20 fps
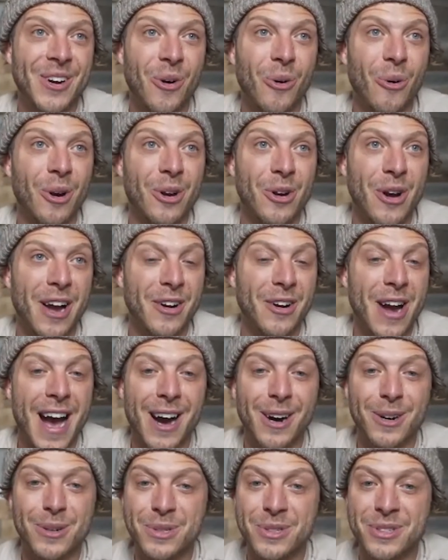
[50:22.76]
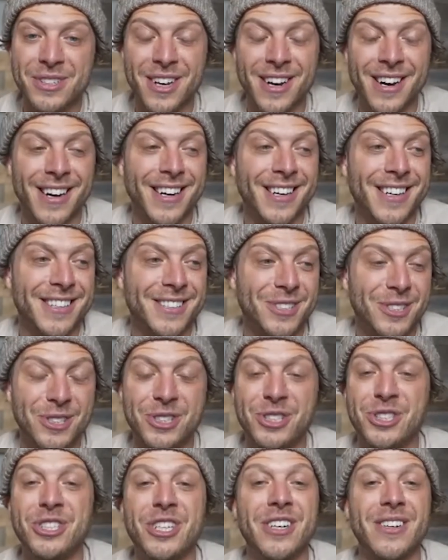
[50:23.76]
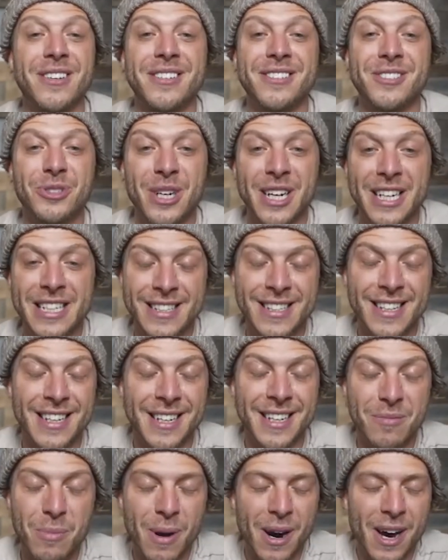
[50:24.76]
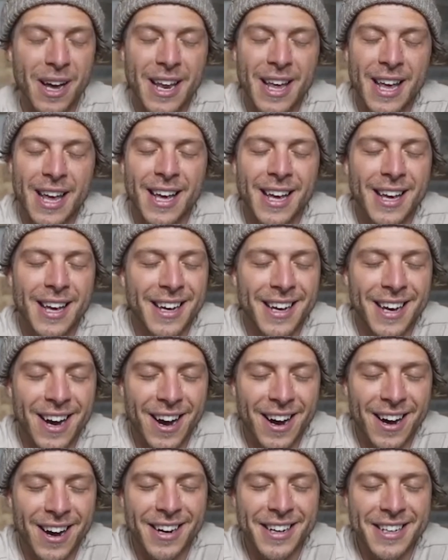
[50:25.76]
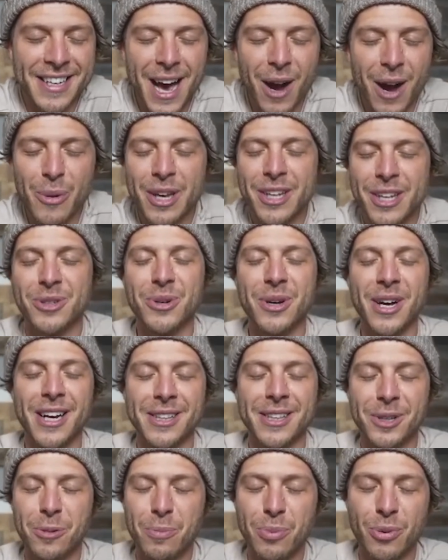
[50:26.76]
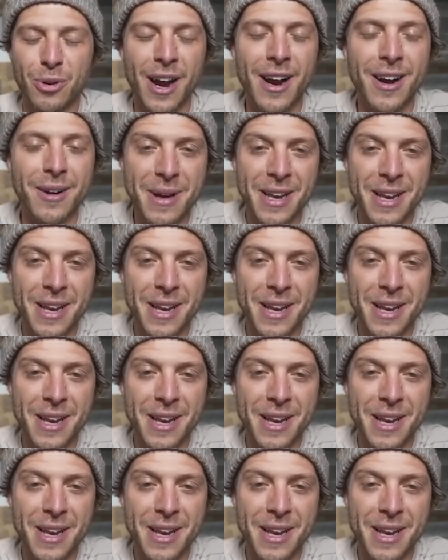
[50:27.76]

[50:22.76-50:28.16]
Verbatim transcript: or you're at your house uh, just chilling, drinking tea, but uh, yeah, we could do like a little prayer